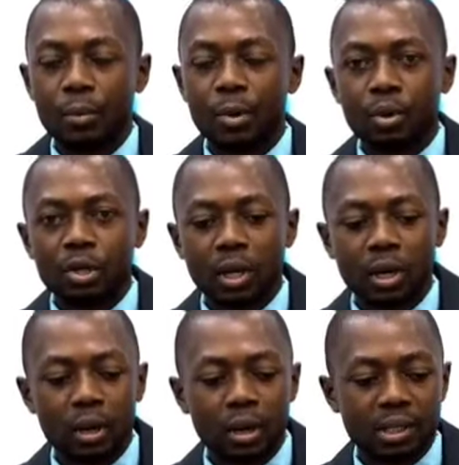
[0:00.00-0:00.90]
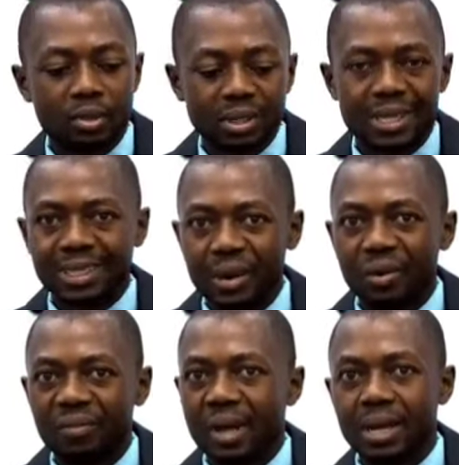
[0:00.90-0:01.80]
Because it's just a sign
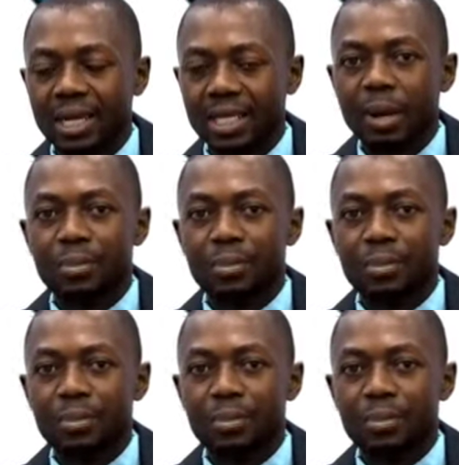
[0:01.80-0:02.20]
of fair leadership.